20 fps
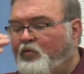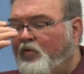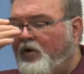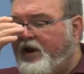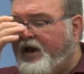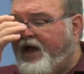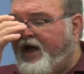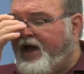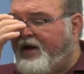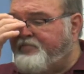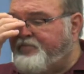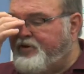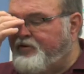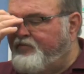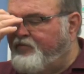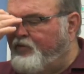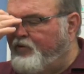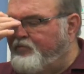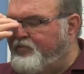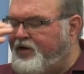What
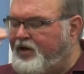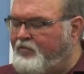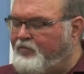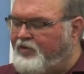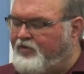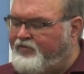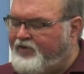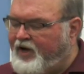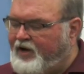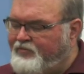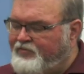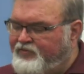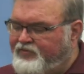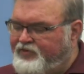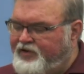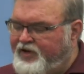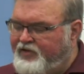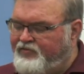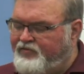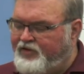happened for me was I was
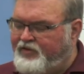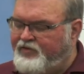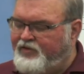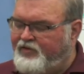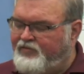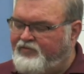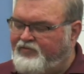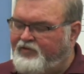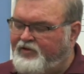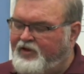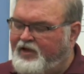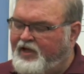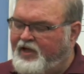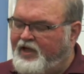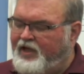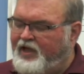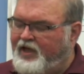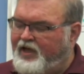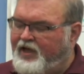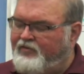teaching this
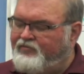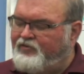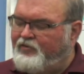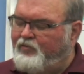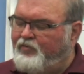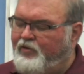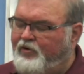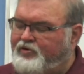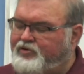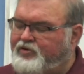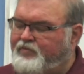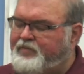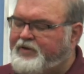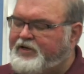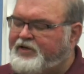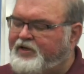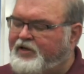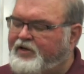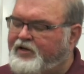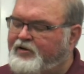as a work to
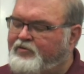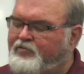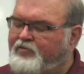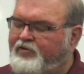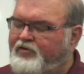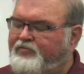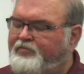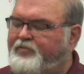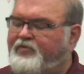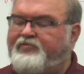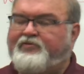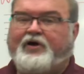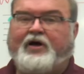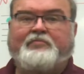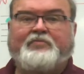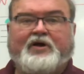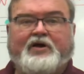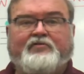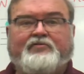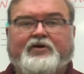be done at Christmas
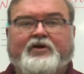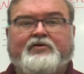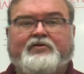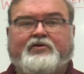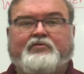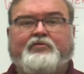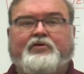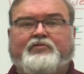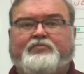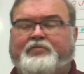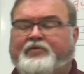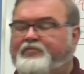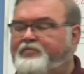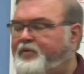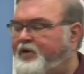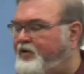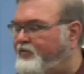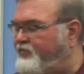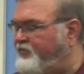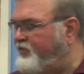time because it is a Christmas
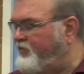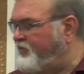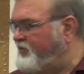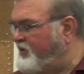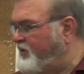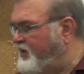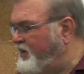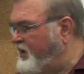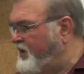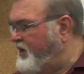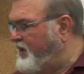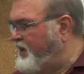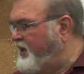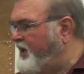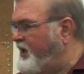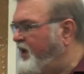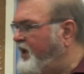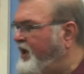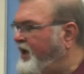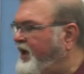piece.
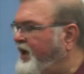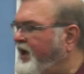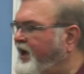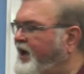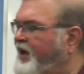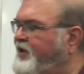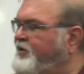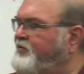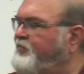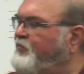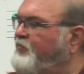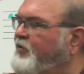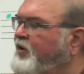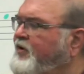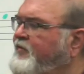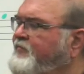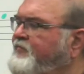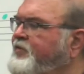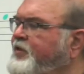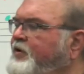And
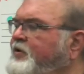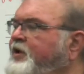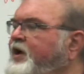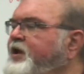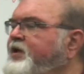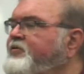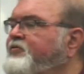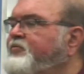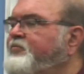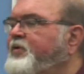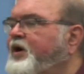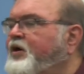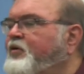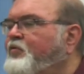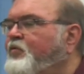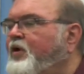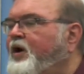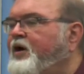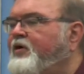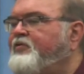one of the ladies in my
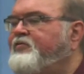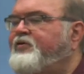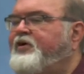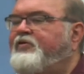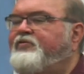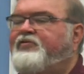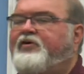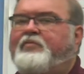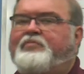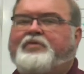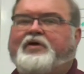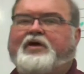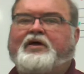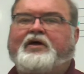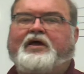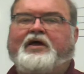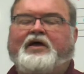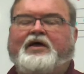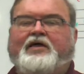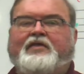choir said
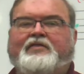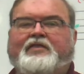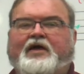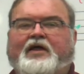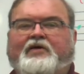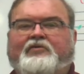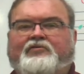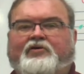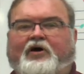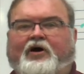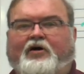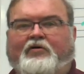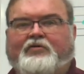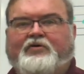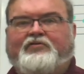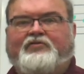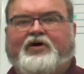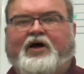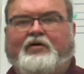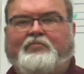something that has
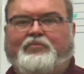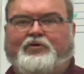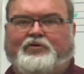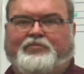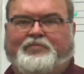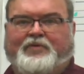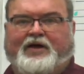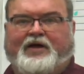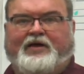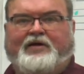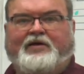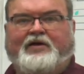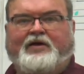always humbled me.